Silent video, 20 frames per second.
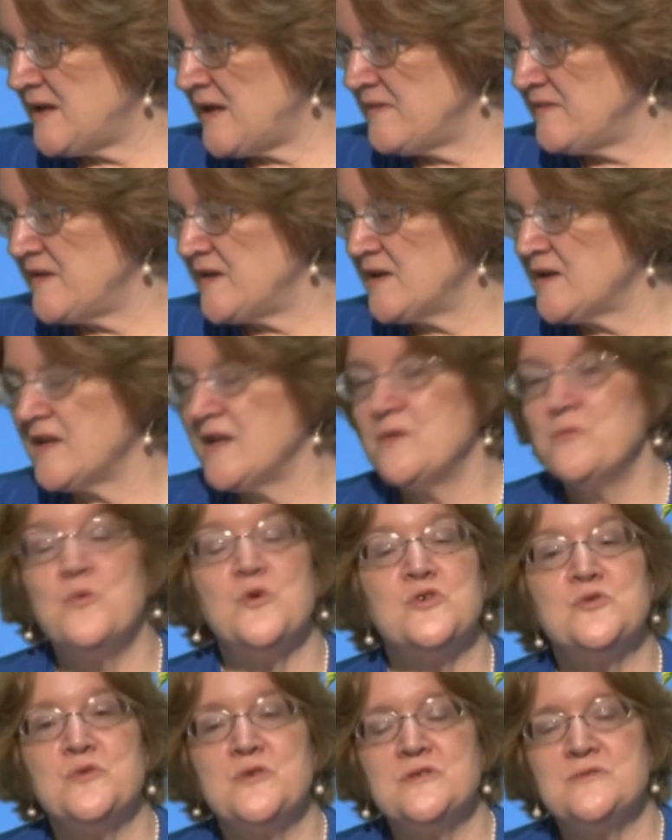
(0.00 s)
then again,
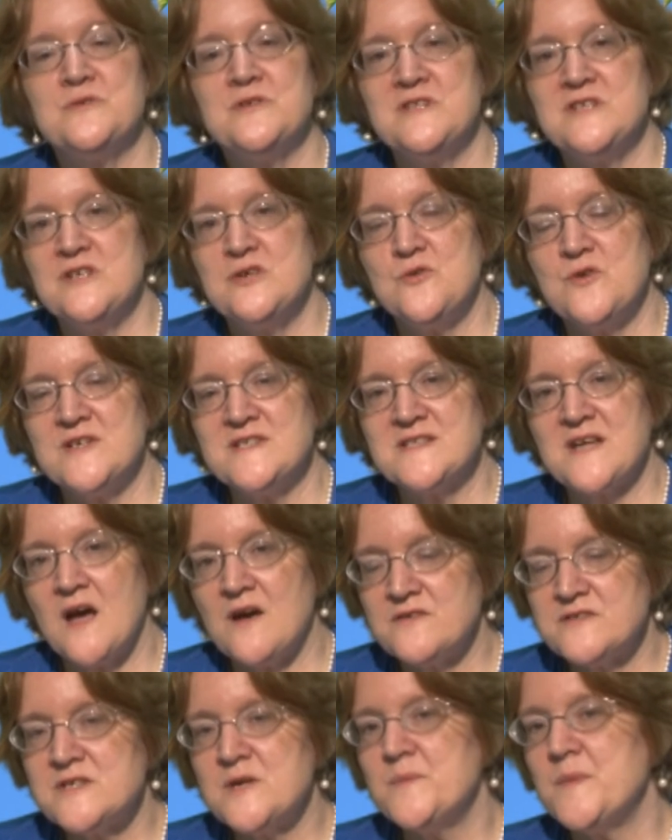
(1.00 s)
which ones would decrease
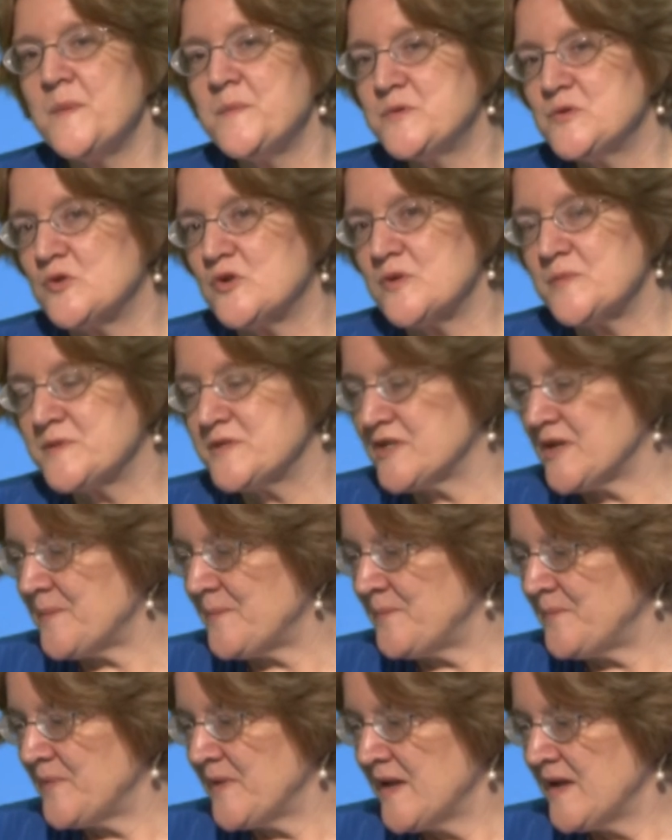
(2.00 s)
calcium absorption.